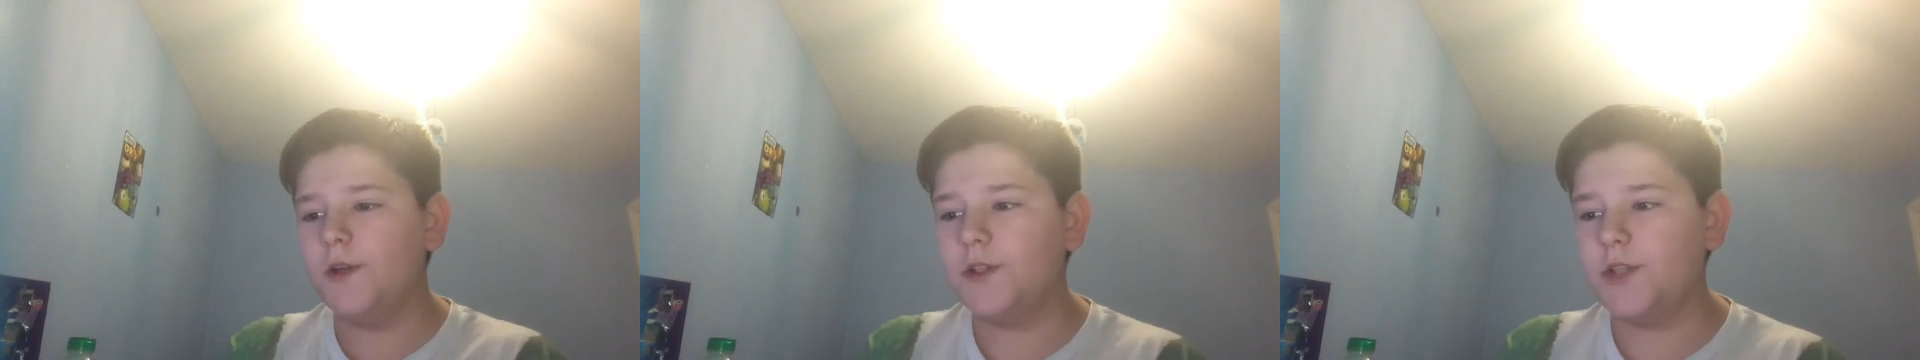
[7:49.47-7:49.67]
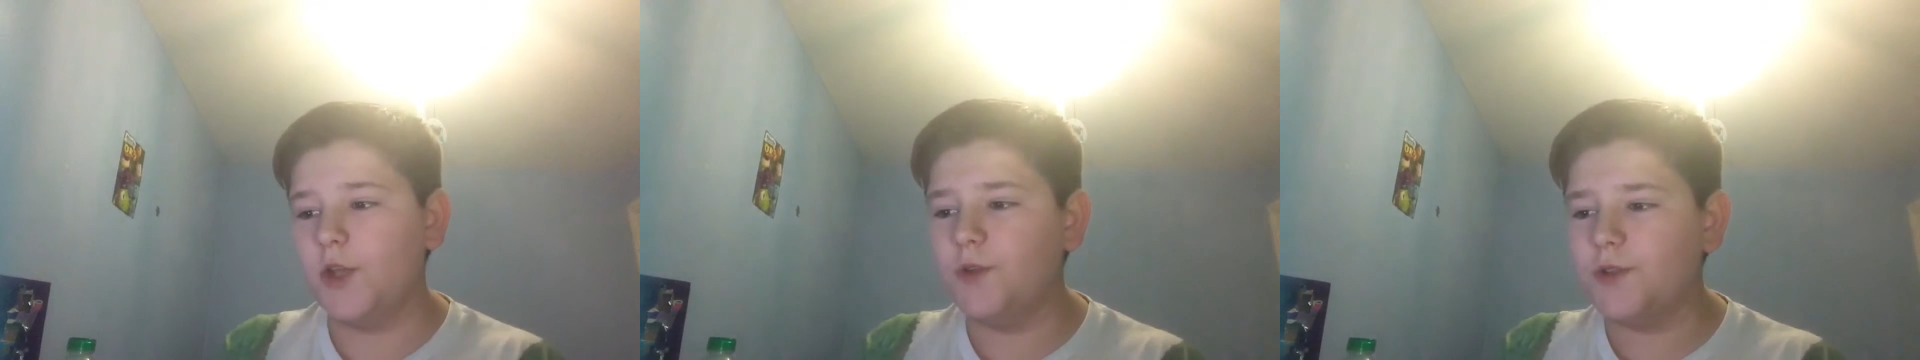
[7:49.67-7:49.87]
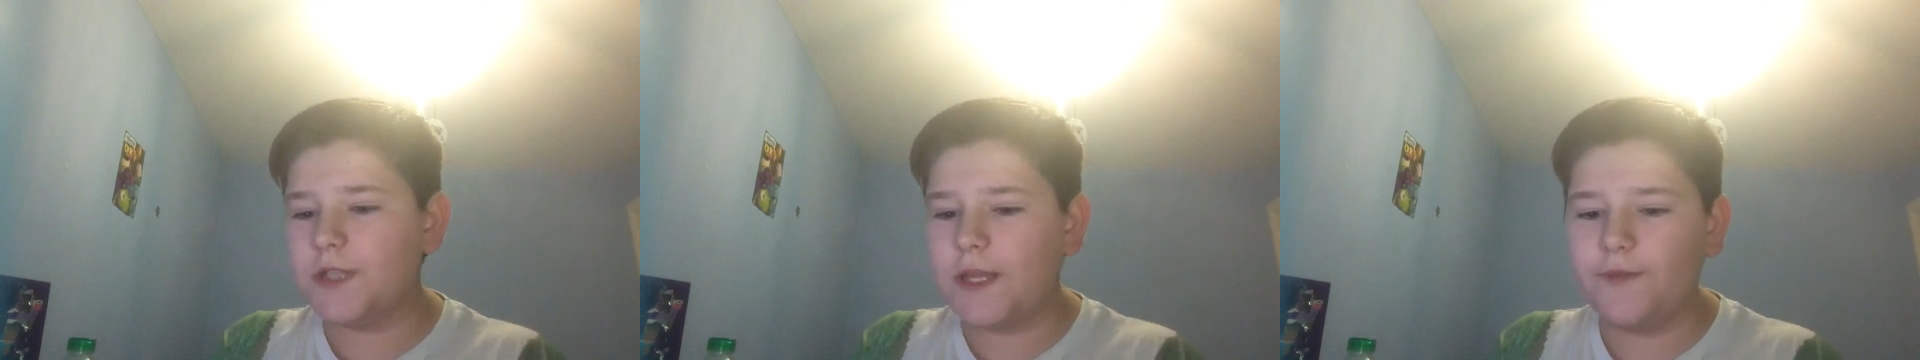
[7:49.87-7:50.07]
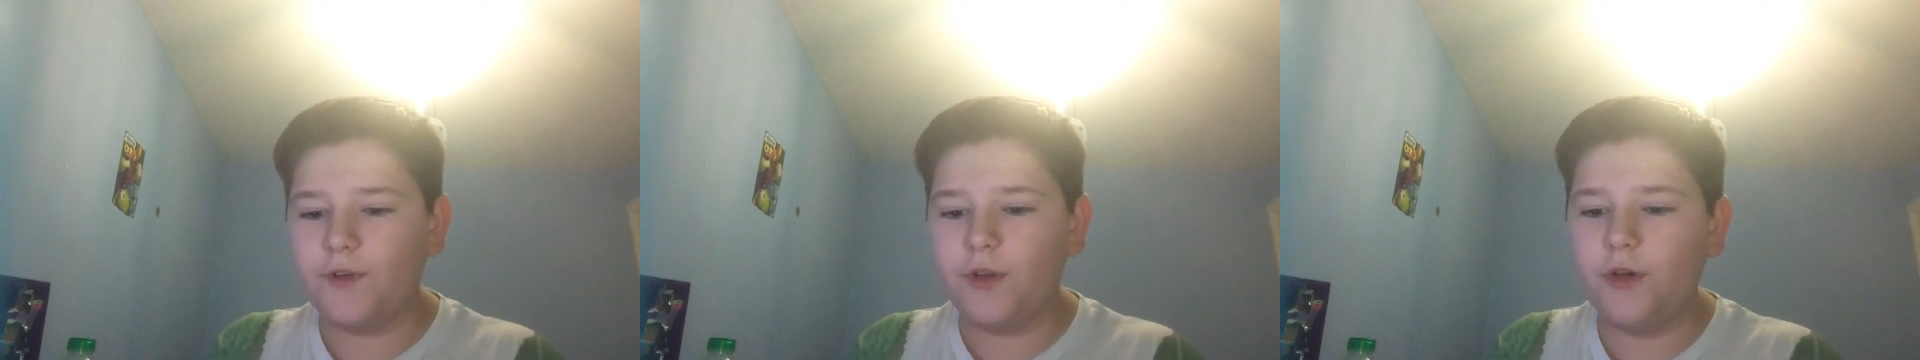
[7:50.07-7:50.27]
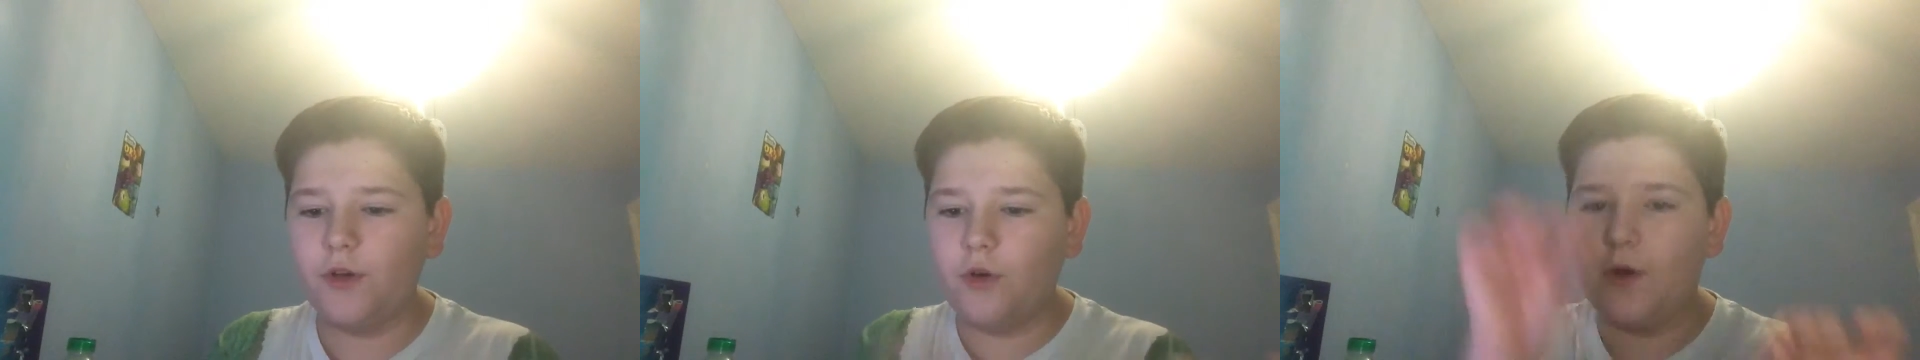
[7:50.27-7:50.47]
So
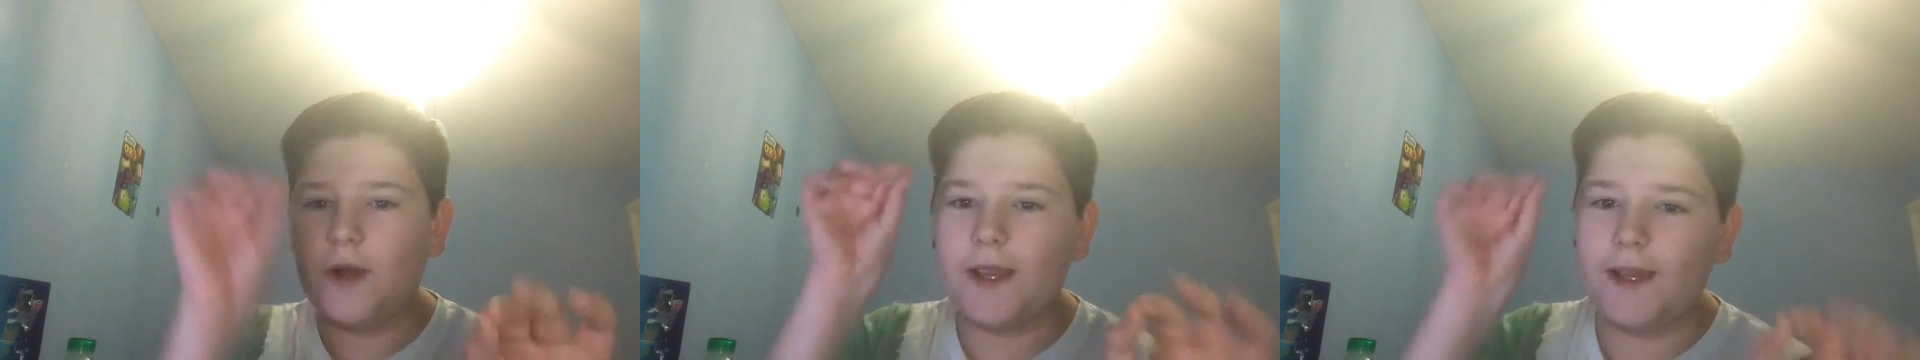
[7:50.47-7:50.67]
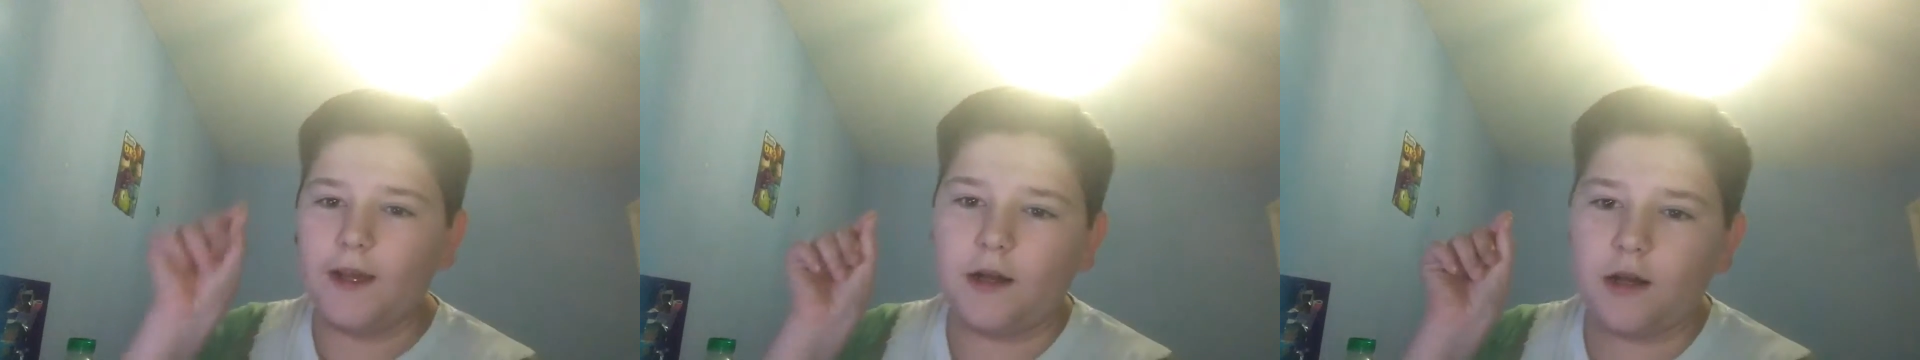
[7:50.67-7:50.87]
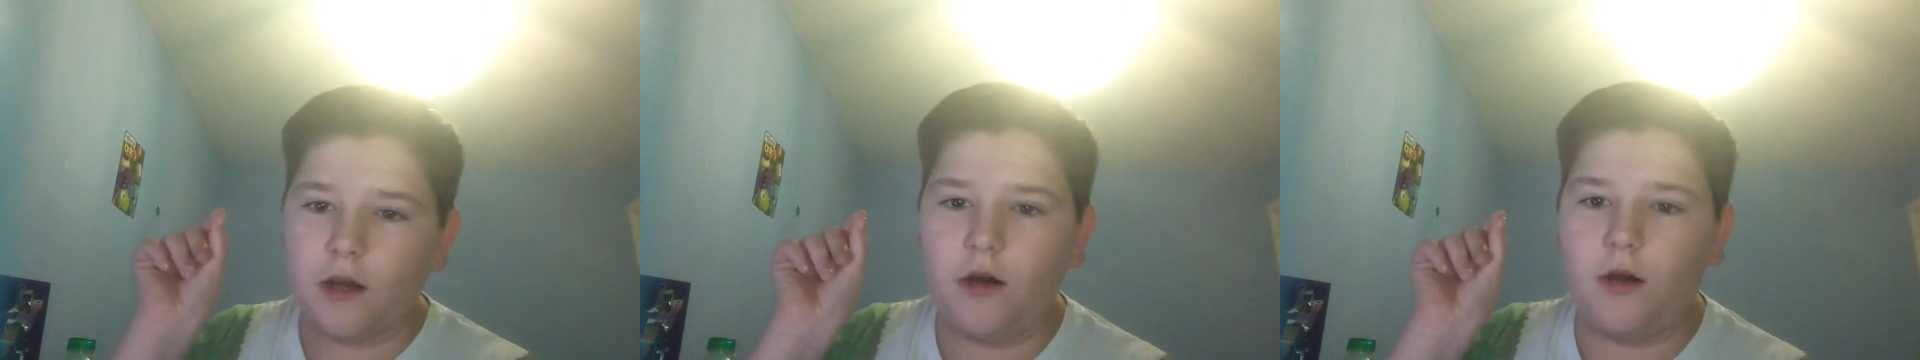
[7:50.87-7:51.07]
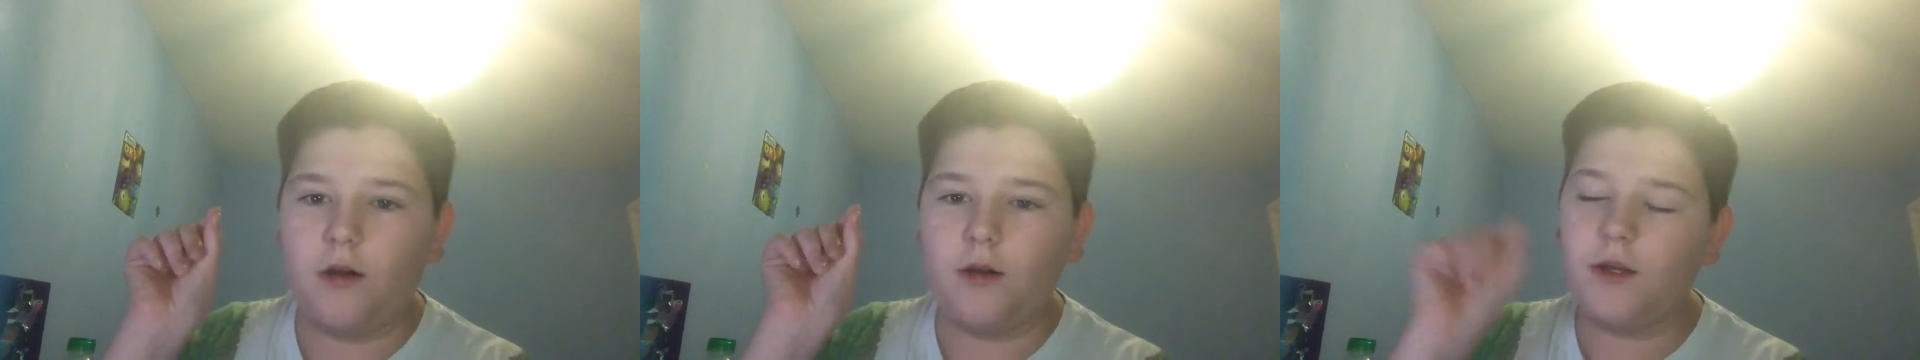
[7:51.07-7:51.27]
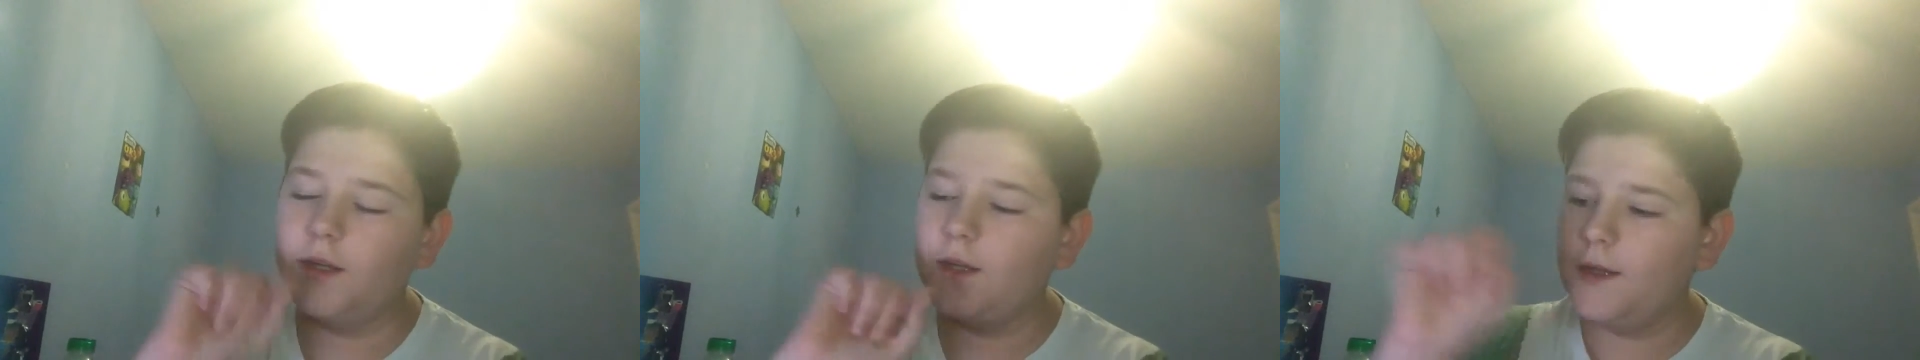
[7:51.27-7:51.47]
7 or 8
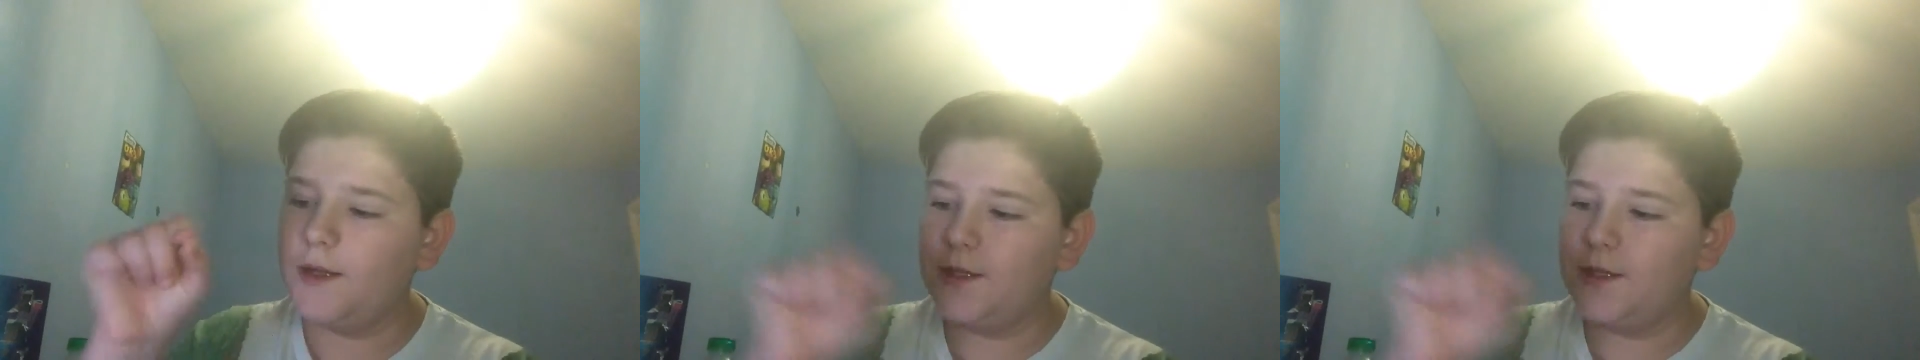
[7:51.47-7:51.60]
o'clock